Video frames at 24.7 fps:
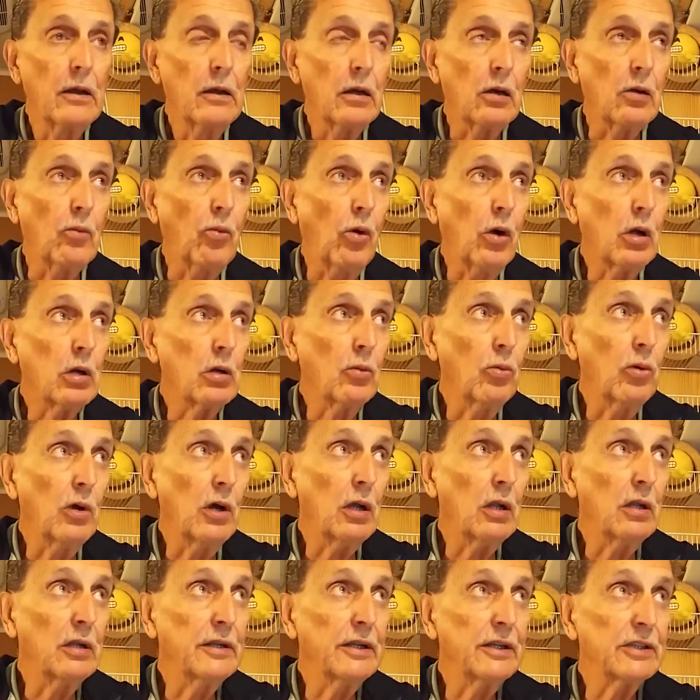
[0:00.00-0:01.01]
A water
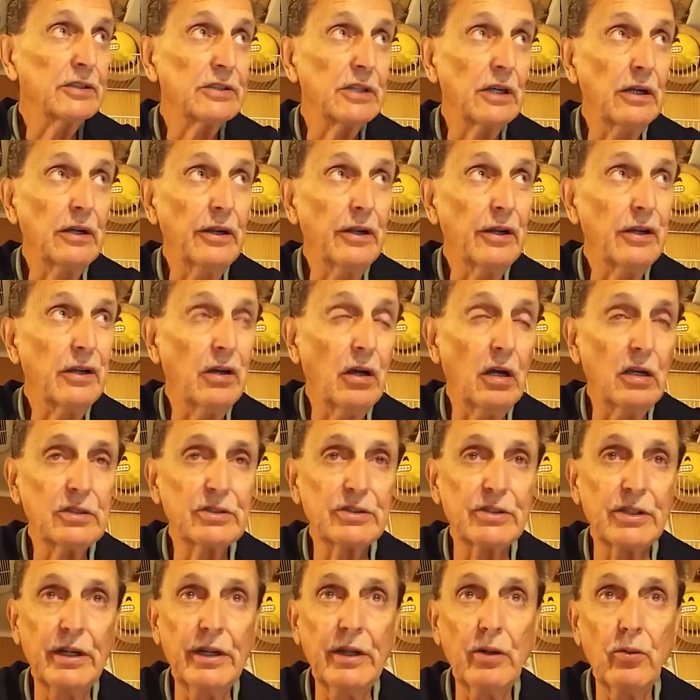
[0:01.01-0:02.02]
well in this area
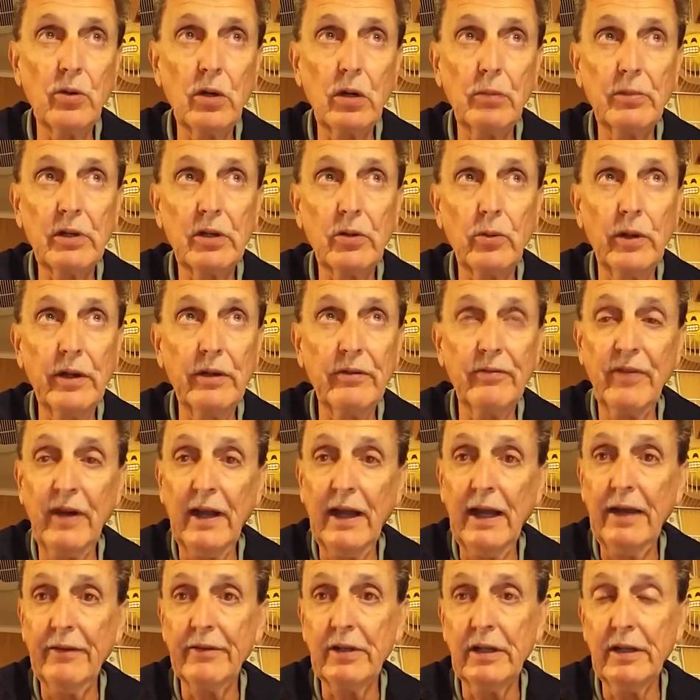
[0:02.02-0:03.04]
costs you anywhere between
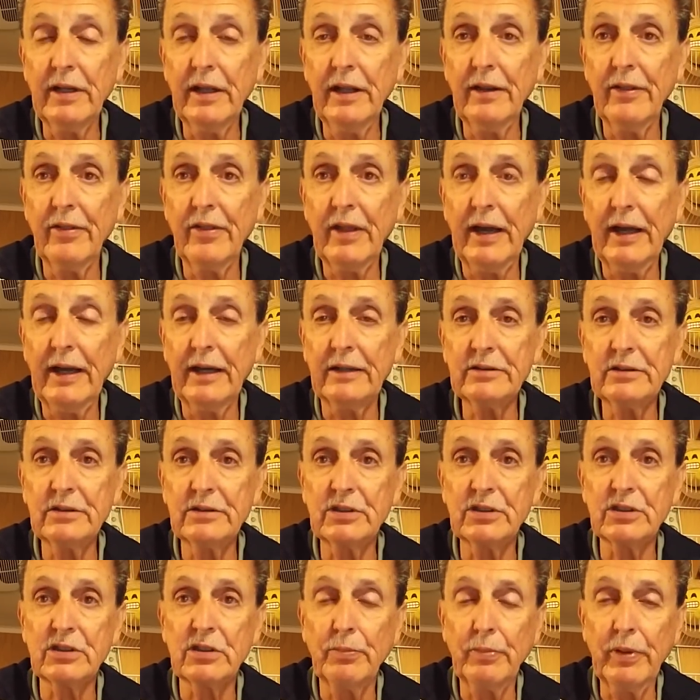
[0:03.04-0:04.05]
five and ten
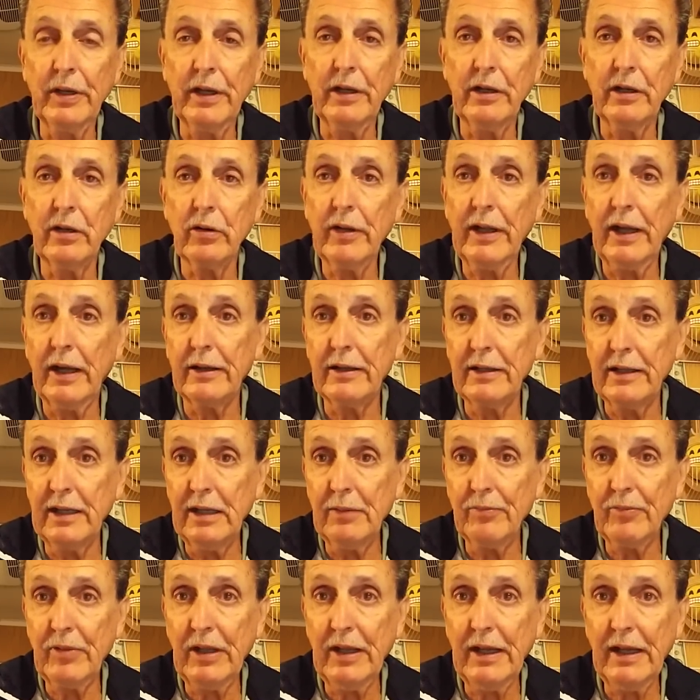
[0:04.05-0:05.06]
thousand, just depending on how
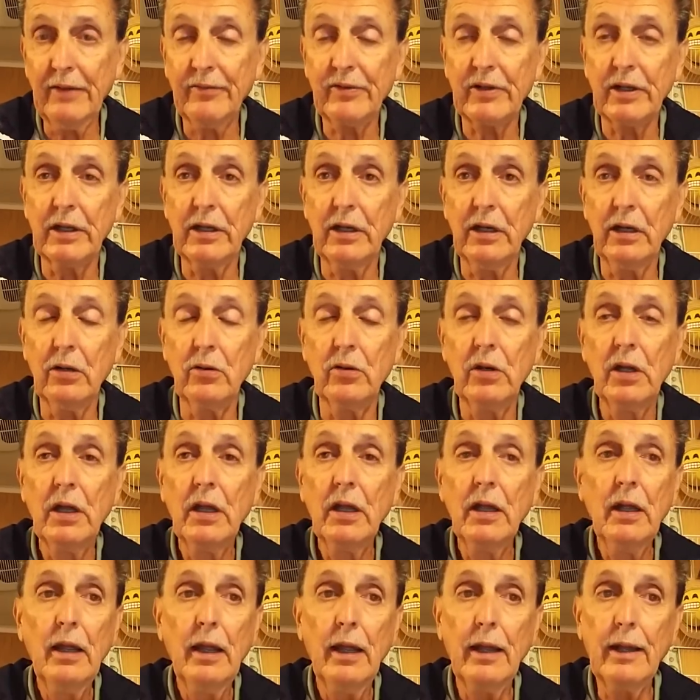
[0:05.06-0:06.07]
deep they have to go
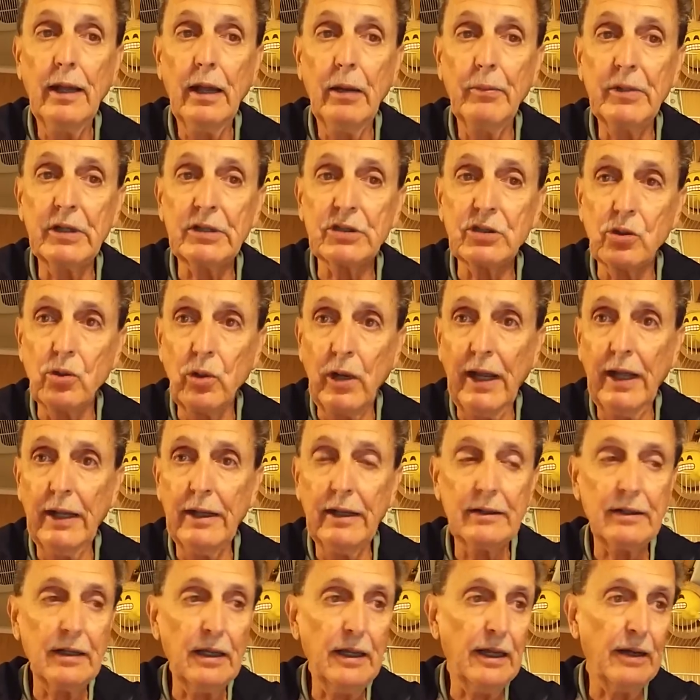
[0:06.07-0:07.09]
and how much
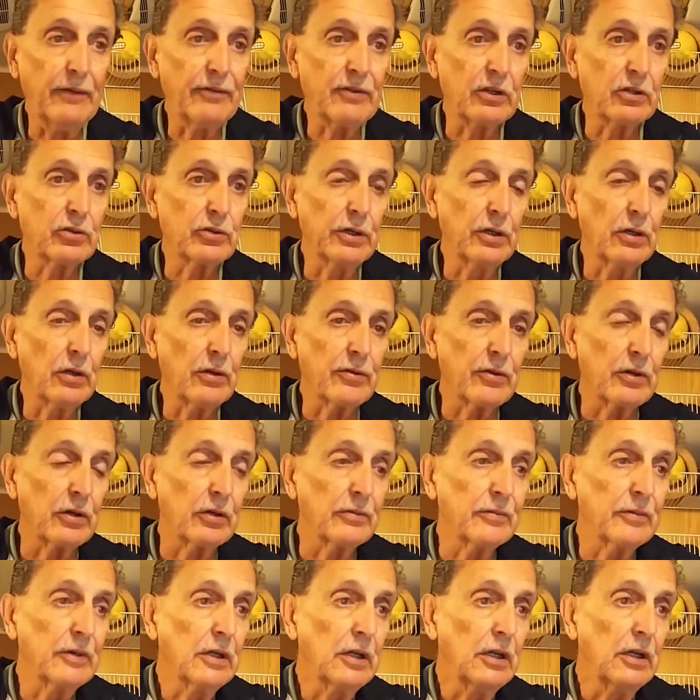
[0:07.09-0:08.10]
granite they have to drill through.